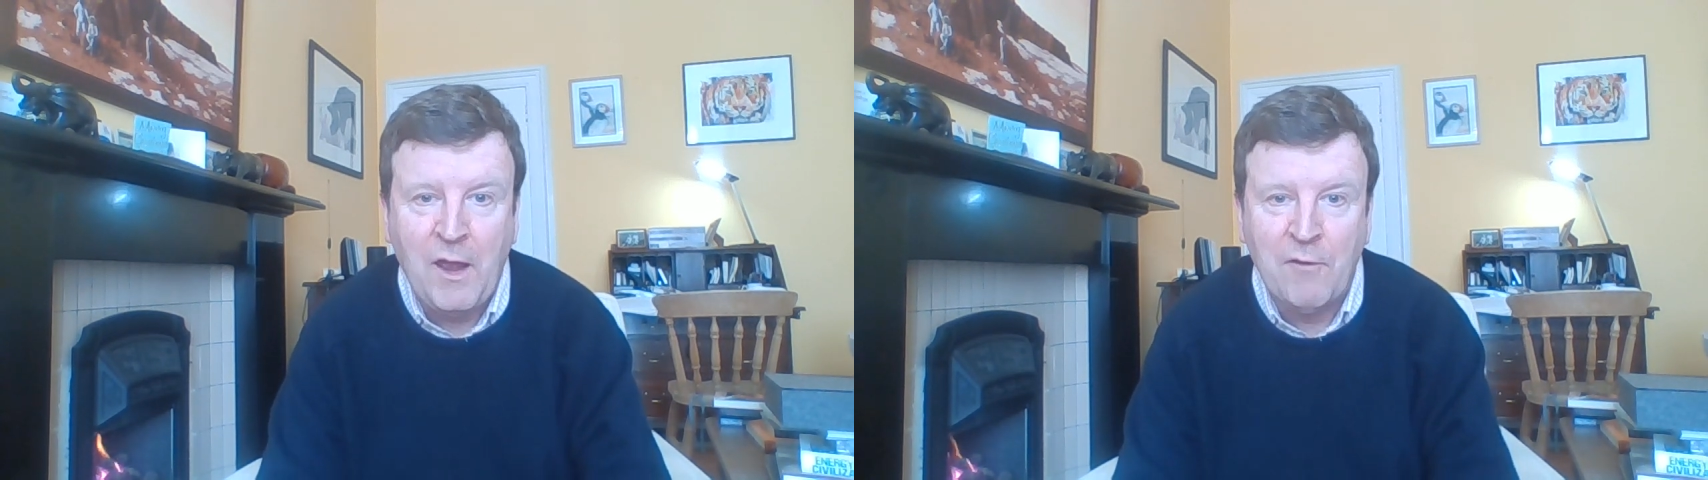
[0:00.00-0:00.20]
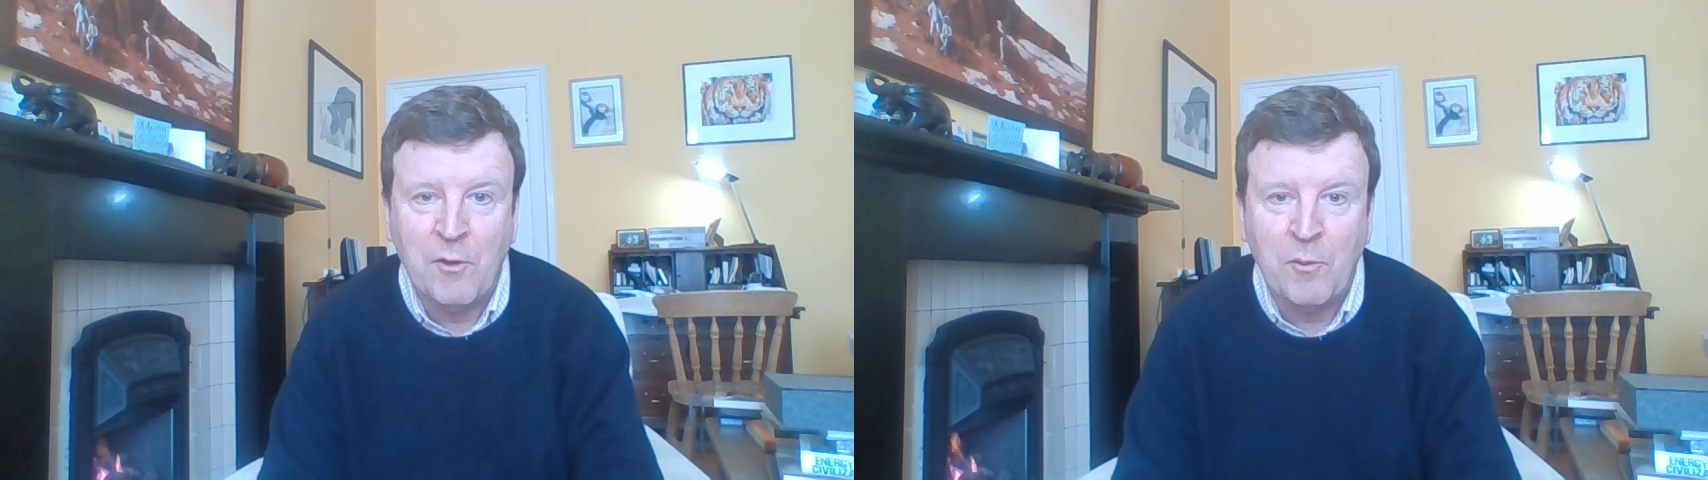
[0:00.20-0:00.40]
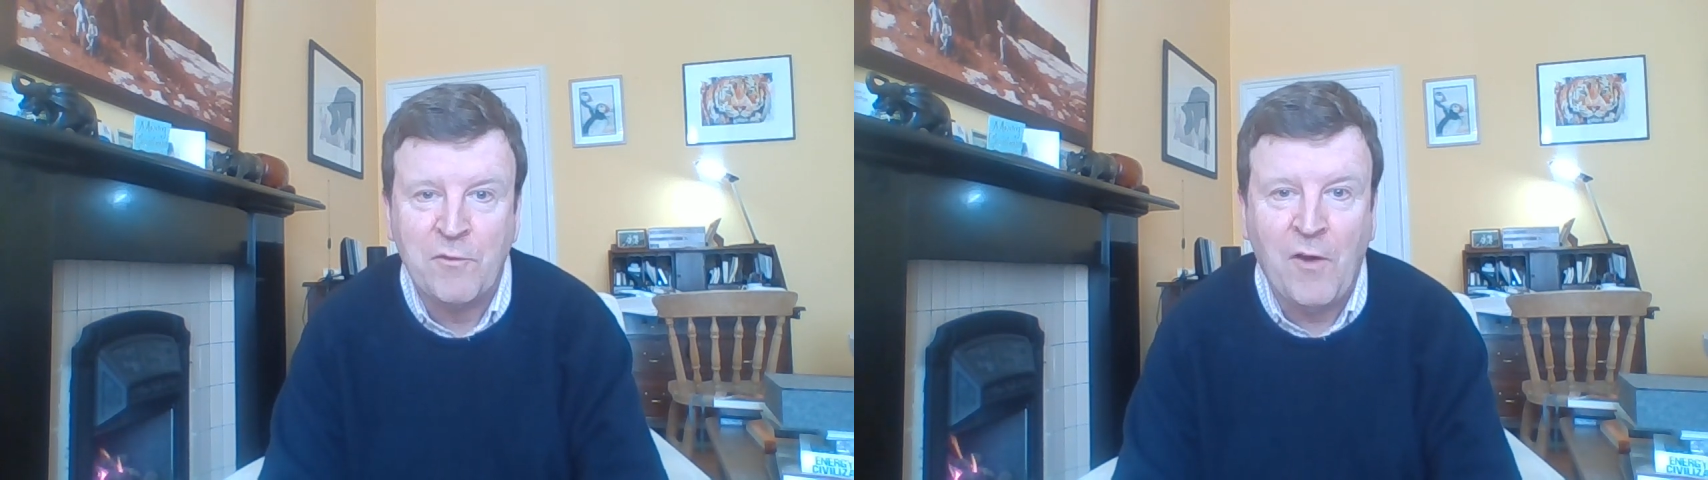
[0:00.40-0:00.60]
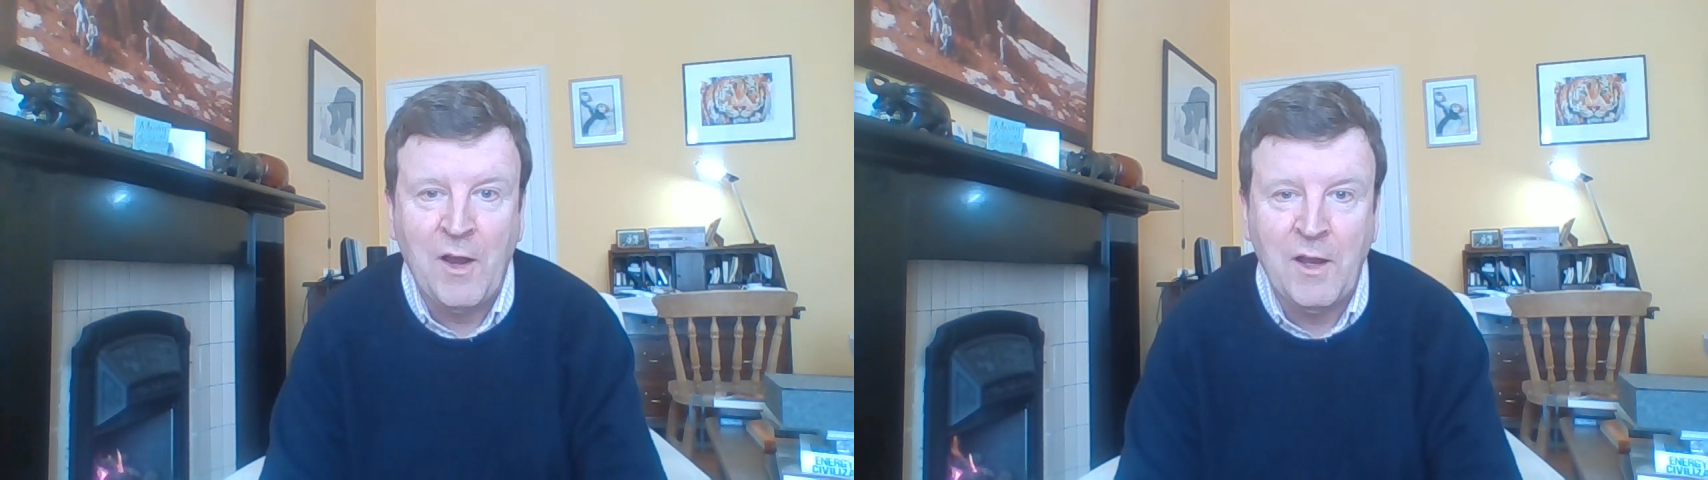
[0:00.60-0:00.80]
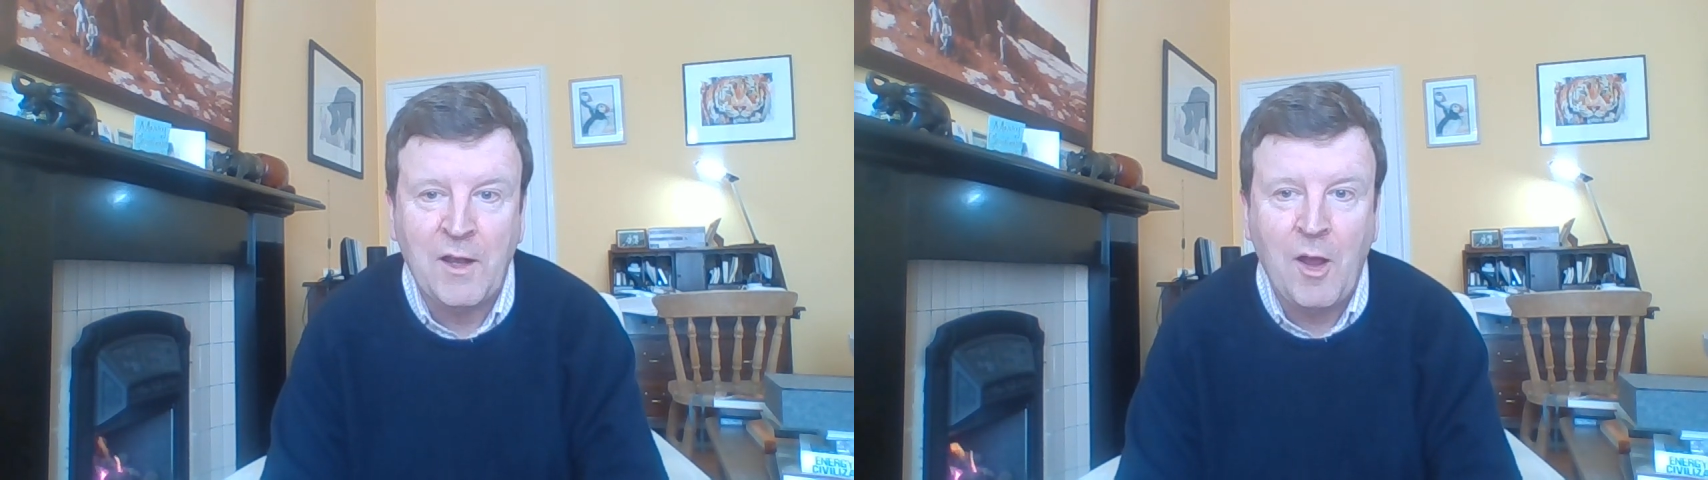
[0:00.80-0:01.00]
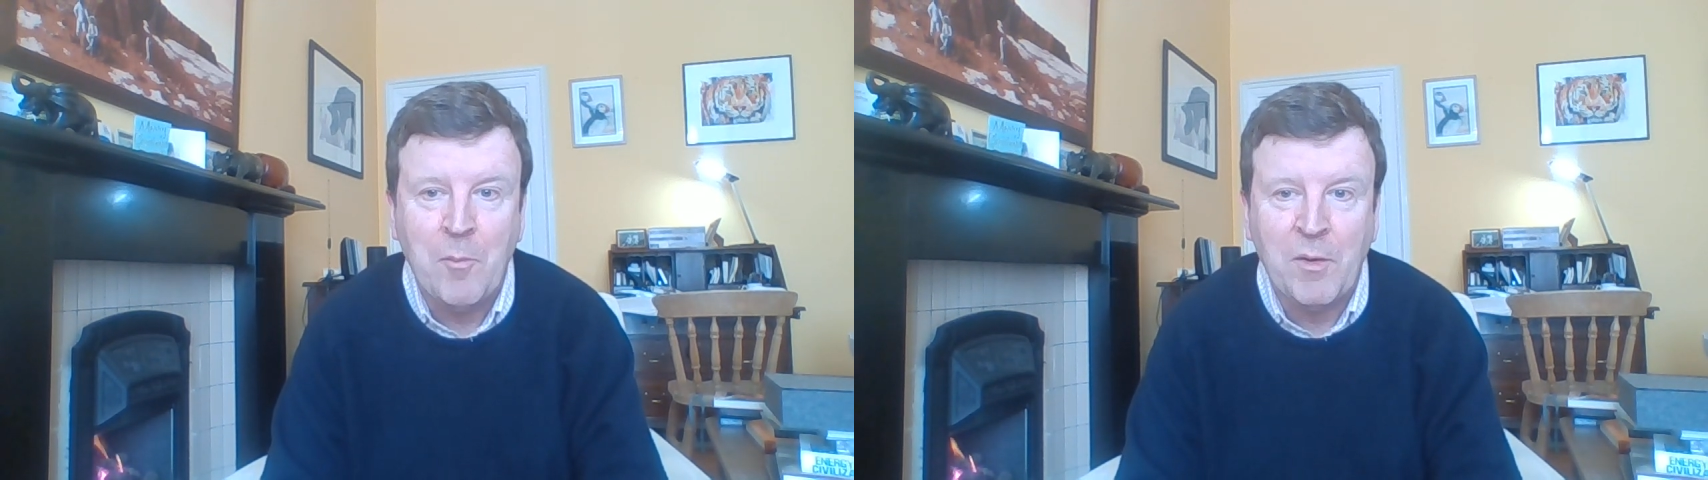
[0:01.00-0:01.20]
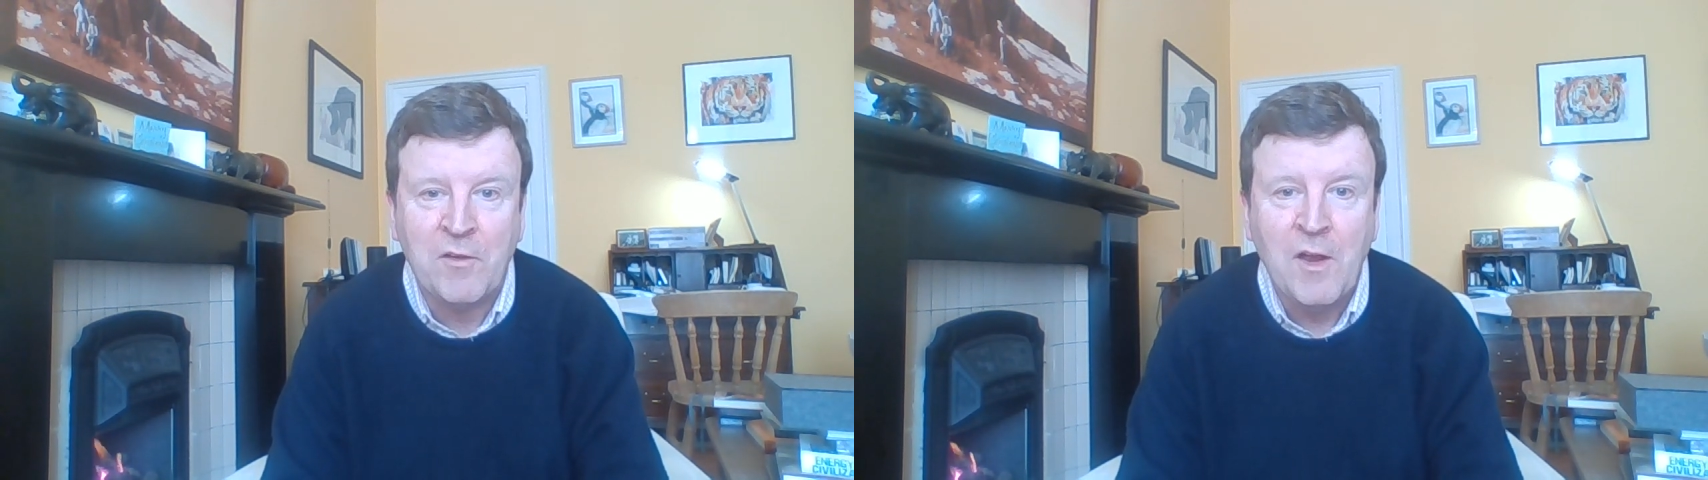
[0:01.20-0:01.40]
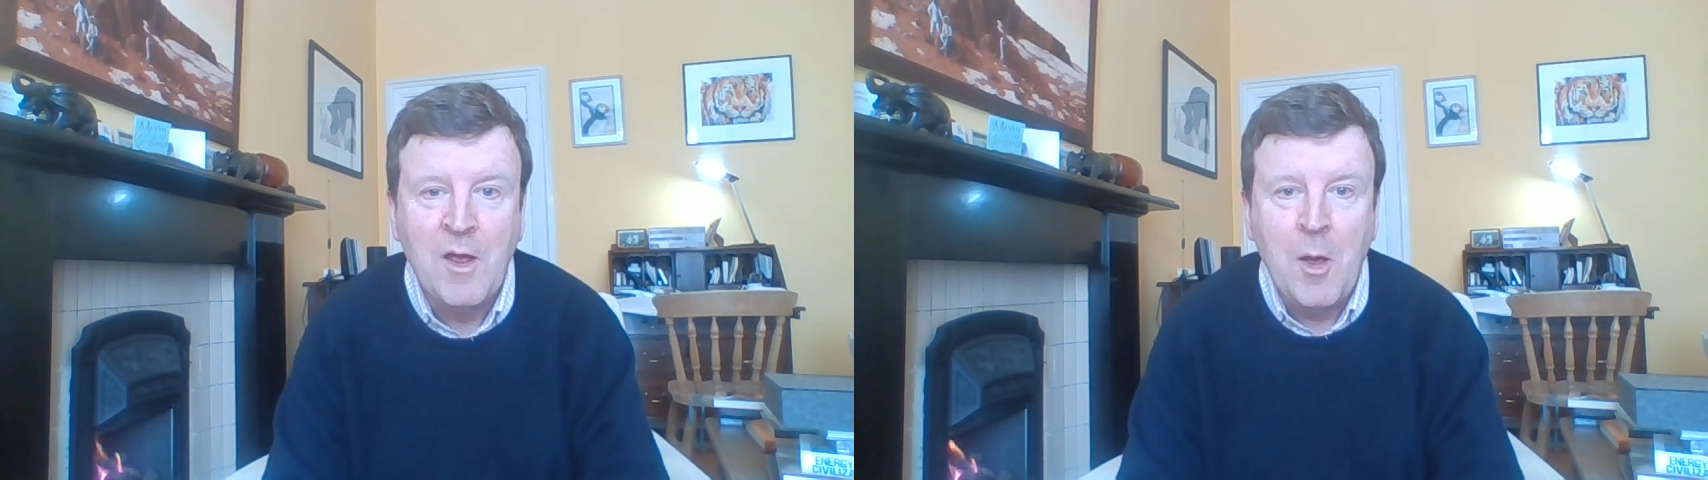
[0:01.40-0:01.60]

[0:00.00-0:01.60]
effort was finally accomplished,